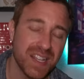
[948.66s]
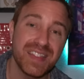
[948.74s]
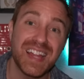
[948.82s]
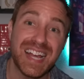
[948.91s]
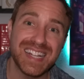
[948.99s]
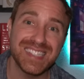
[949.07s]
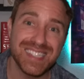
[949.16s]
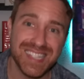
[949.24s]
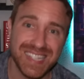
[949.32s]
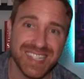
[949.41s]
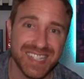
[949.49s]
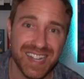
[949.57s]
And that is
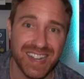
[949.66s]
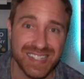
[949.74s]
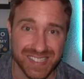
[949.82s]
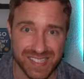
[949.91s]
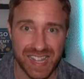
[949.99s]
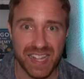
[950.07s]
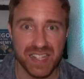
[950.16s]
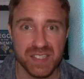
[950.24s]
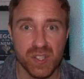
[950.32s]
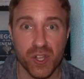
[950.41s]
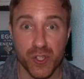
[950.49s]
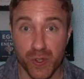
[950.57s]
it, guys. That is
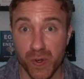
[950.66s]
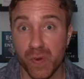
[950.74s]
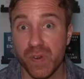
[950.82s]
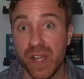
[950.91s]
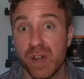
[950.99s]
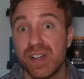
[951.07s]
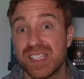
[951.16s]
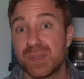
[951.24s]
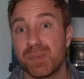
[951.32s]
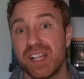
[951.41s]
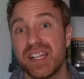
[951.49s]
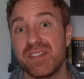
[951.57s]
our Eurail
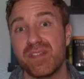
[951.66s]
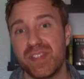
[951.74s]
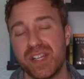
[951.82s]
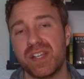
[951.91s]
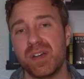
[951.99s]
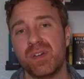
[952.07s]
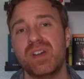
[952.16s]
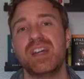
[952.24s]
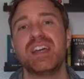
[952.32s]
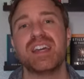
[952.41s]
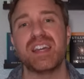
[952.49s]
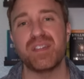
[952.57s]
Explained video.
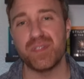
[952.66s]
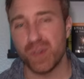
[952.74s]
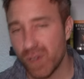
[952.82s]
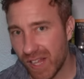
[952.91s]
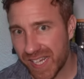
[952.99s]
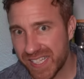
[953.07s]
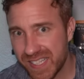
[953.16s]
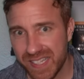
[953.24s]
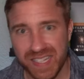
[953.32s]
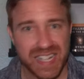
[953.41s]
If you liked it,